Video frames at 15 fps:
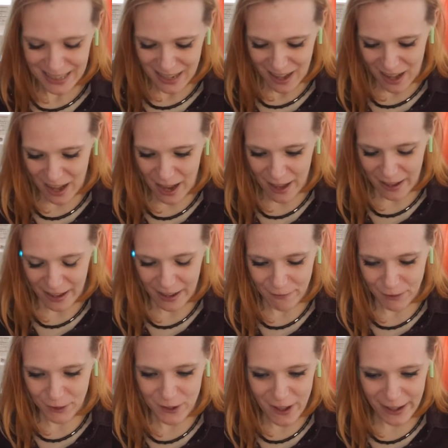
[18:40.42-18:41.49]
if
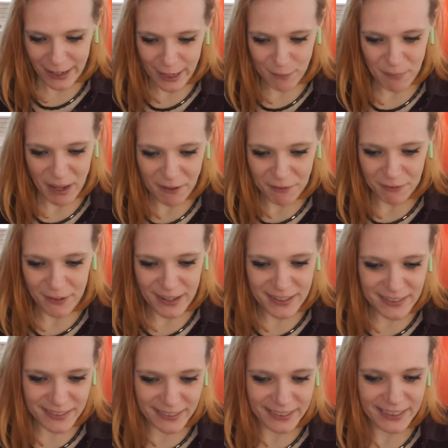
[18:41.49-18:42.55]
you're not in my
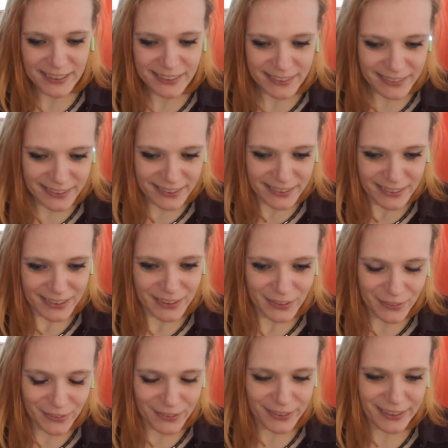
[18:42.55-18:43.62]
friends list
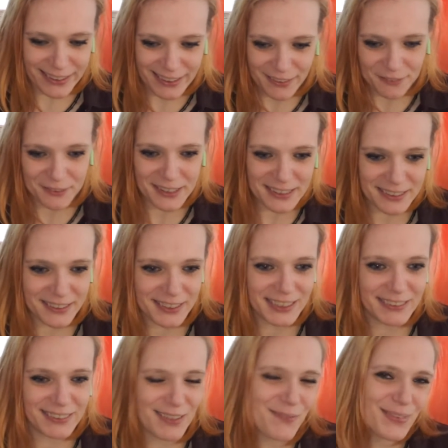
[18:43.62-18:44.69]
or in the friends list of
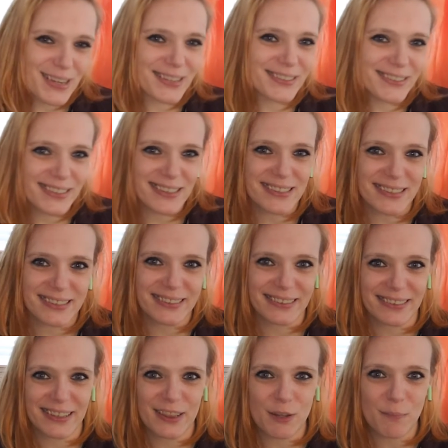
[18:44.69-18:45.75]
someone else that's
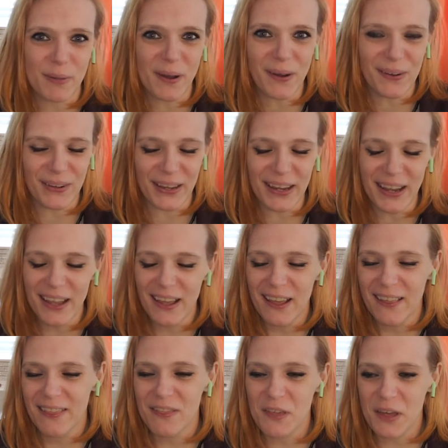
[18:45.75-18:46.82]
in the party,
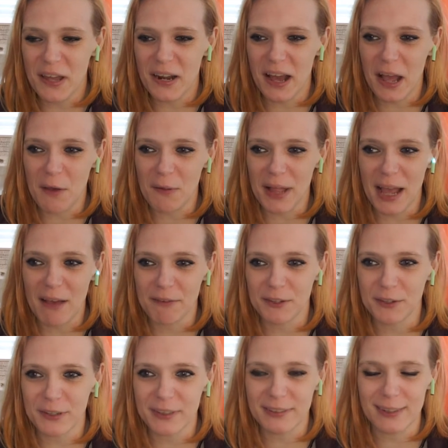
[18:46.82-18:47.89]
then I will have to
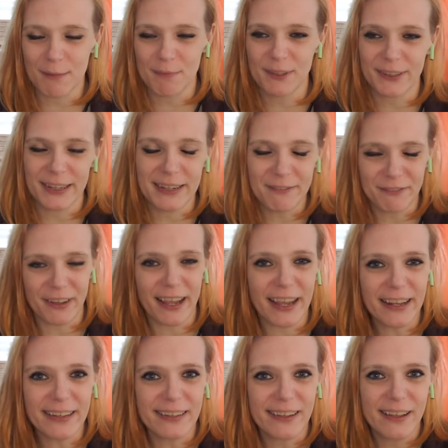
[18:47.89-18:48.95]
accept your
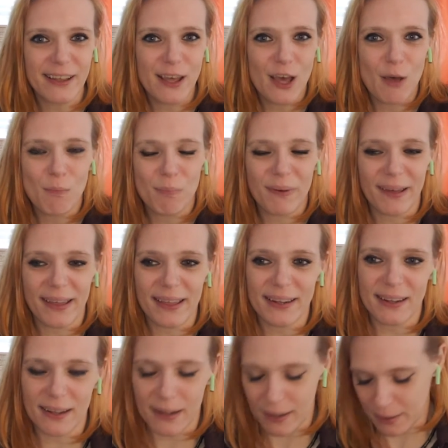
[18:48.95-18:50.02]
invite. But
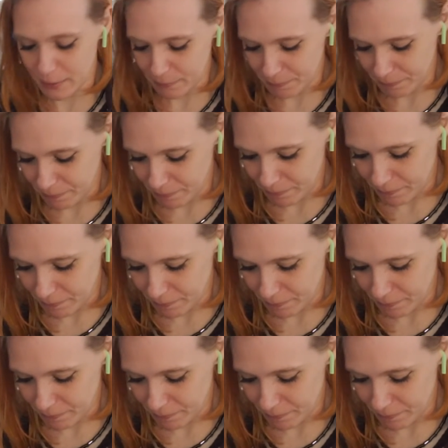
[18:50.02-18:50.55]
I'm